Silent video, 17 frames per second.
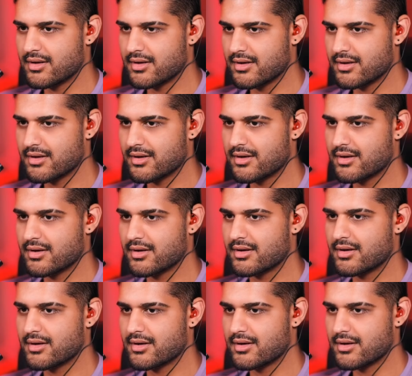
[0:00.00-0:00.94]

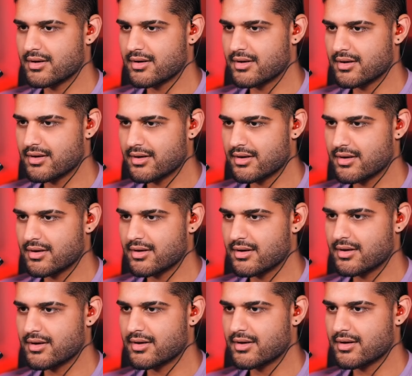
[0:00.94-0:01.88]

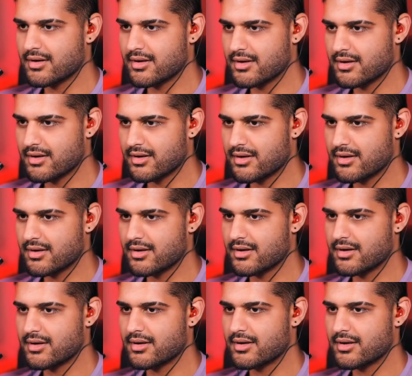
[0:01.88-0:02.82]

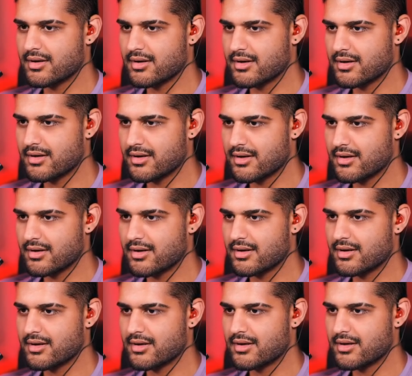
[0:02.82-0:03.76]

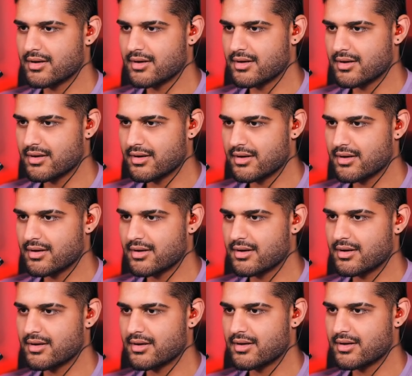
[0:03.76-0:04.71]

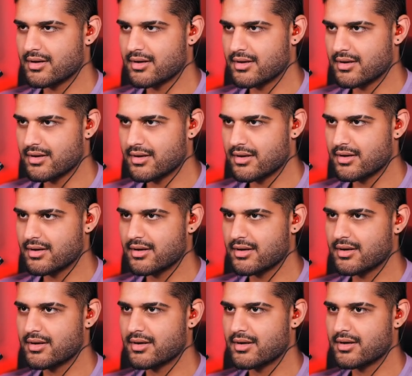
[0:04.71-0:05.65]

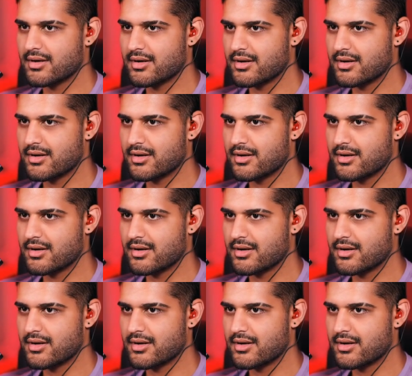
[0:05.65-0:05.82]
Nobody speaks.